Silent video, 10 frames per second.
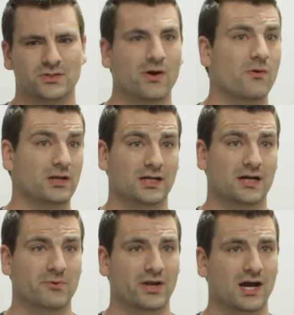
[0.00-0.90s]
do I want to
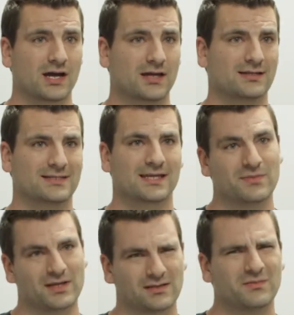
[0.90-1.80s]
come or not, it can
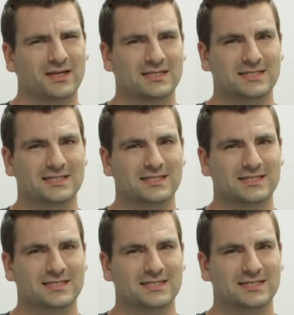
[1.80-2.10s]
be a little bit